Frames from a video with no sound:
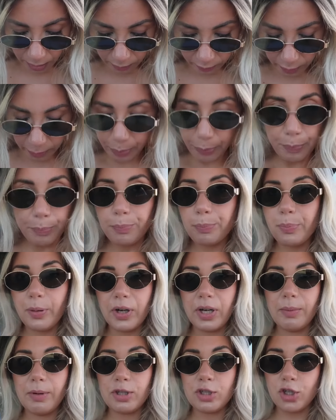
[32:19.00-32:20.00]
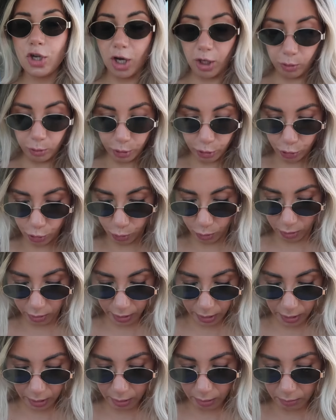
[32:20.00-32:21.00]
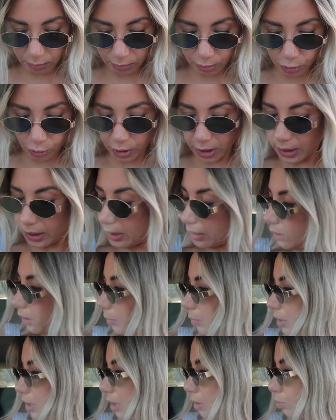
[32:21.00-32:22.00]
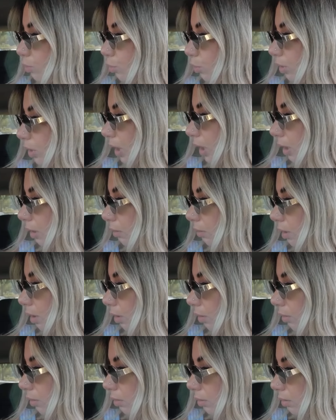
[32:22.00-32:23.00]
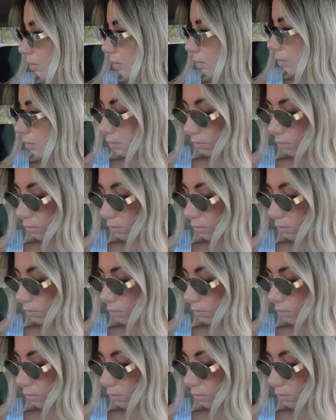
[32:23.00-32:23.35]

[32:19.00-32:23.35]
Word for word: we pretty much got only jewelry. Did you get anything besides jewelry? No. No.